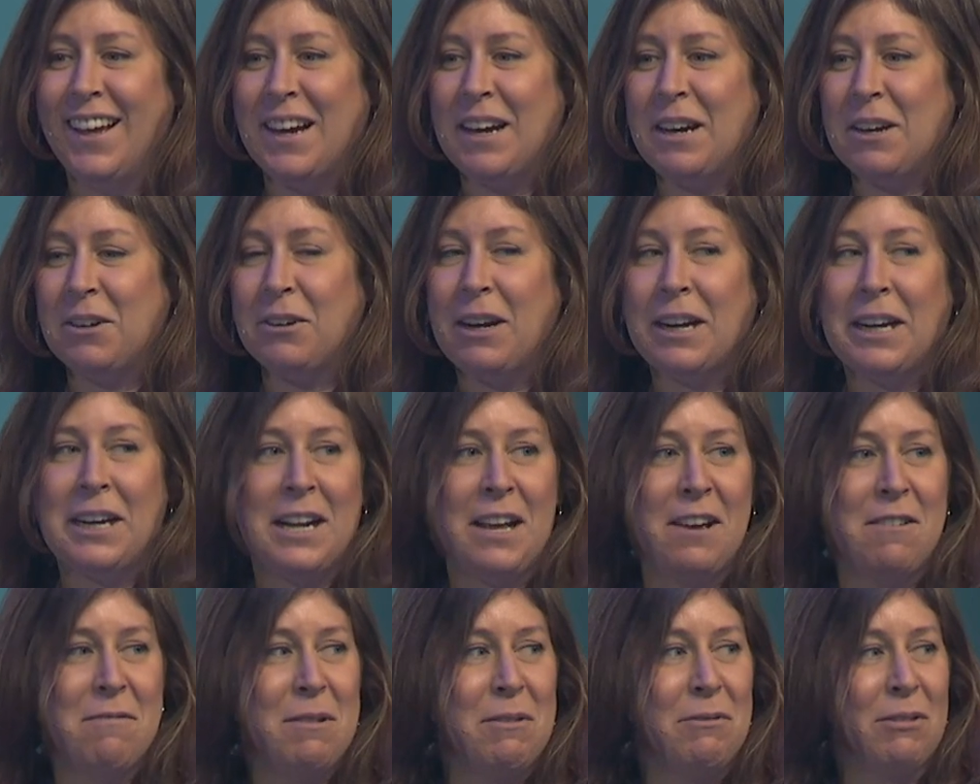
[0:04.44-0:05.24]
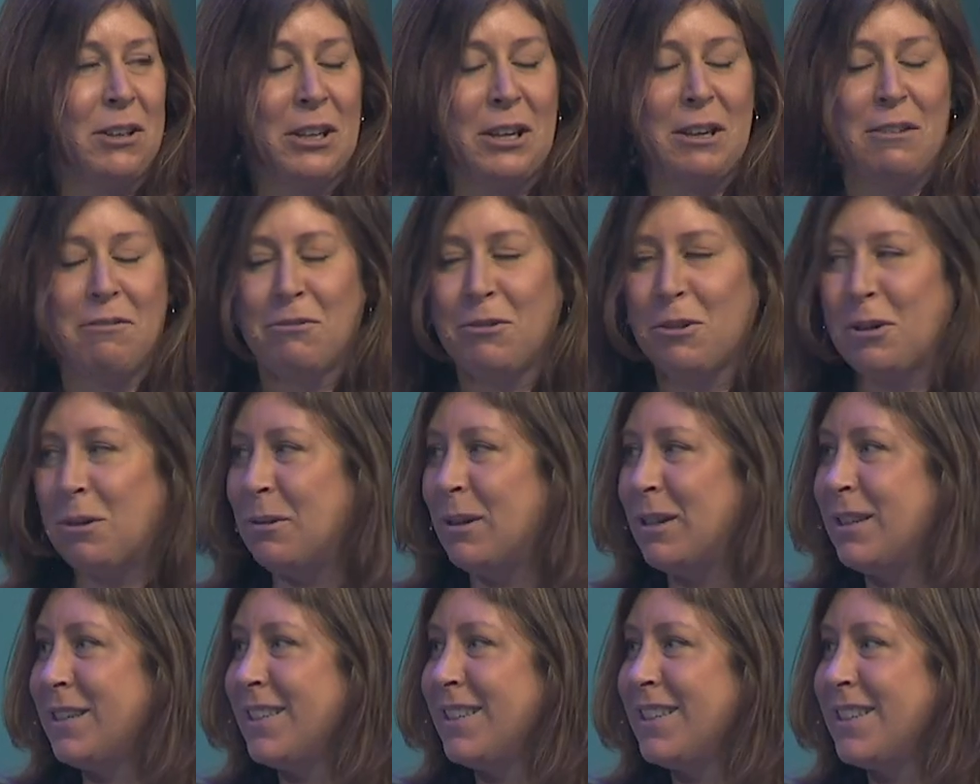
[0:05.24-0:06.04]
Greg and I have been looking
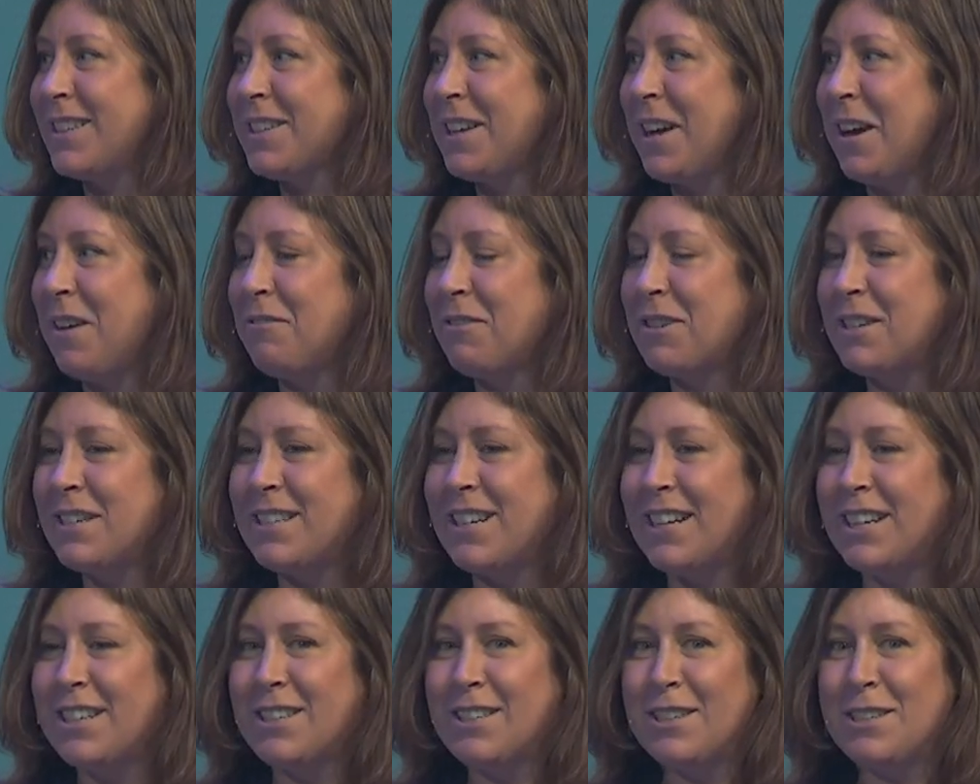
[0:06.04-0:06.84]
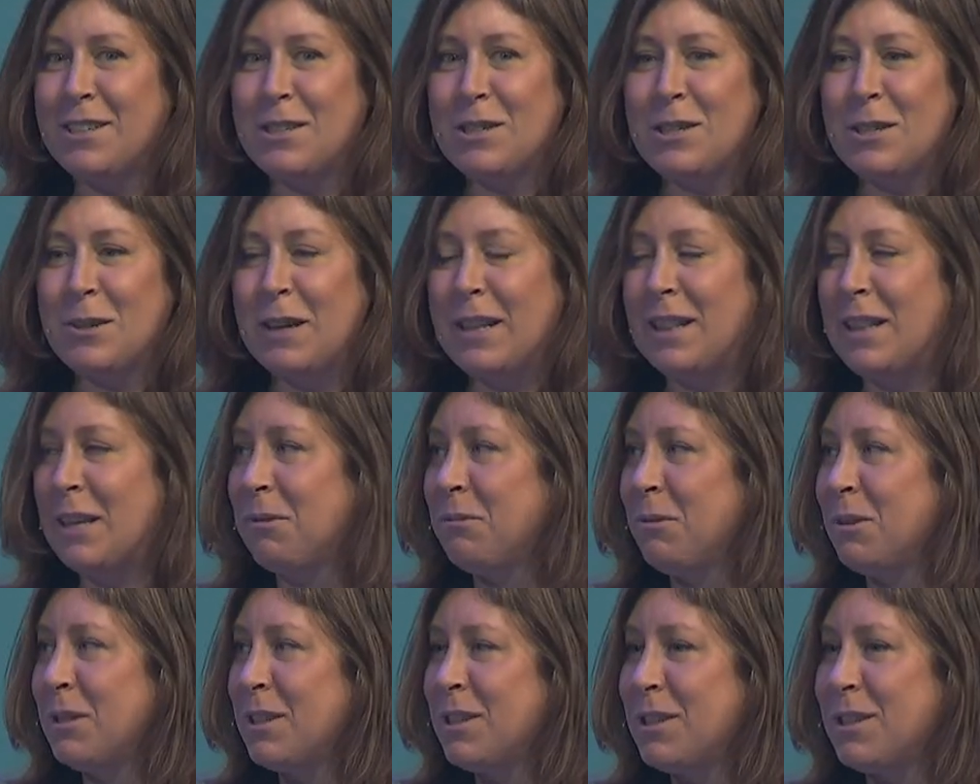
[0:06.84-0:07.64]
forward to this conversation, so I
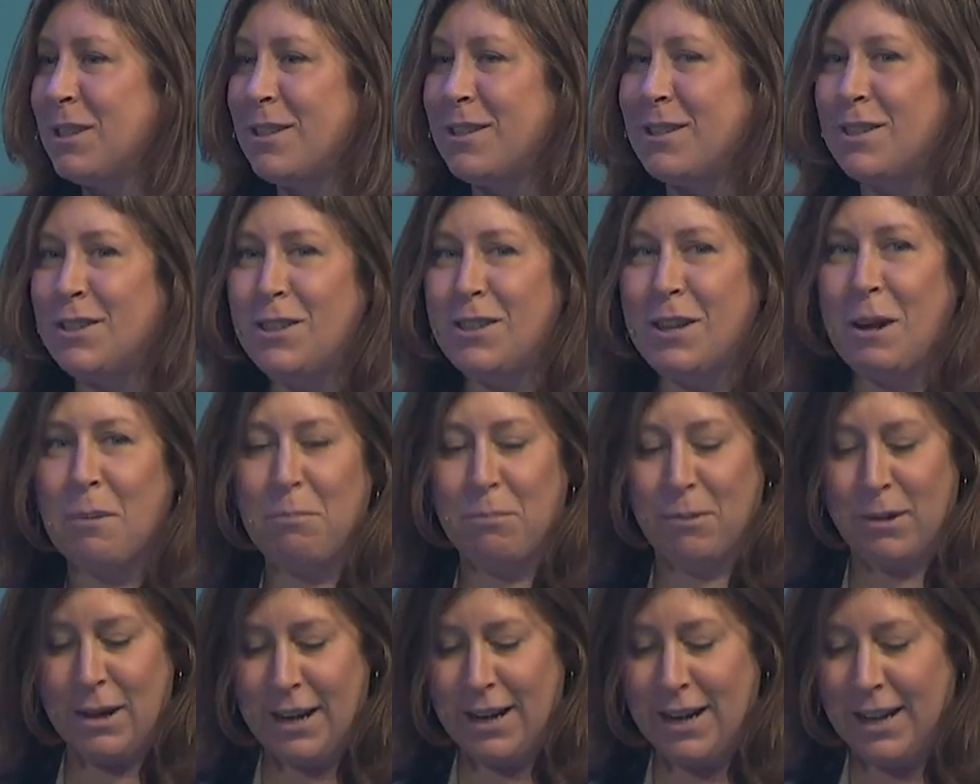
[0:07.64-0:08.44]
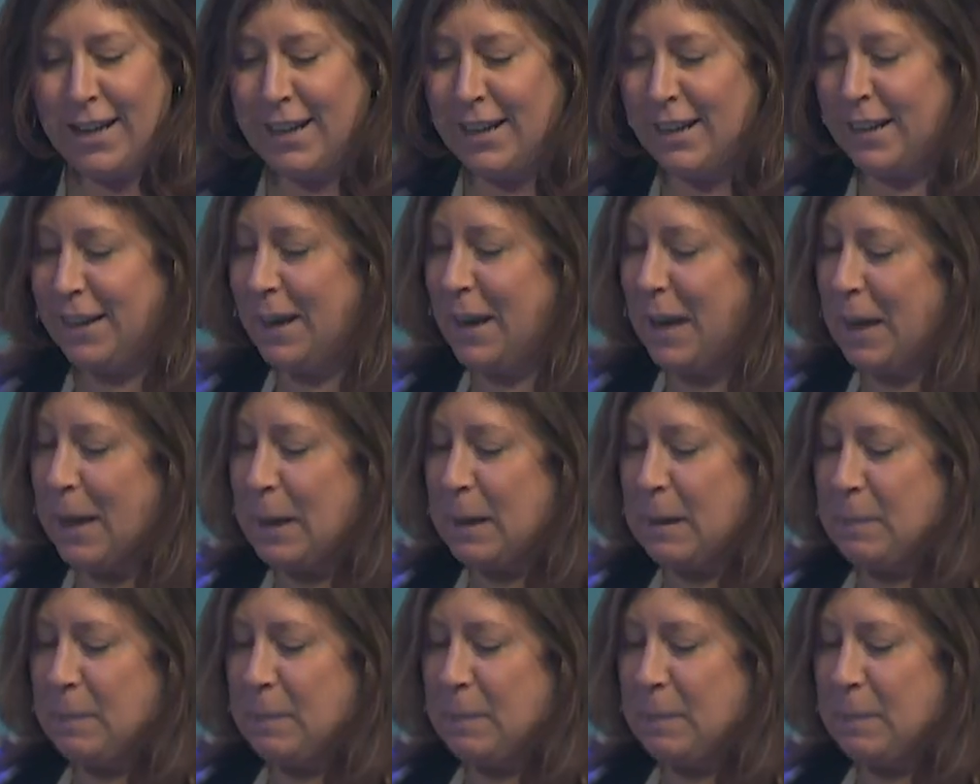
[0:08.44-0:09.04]
think we'll just jump right in.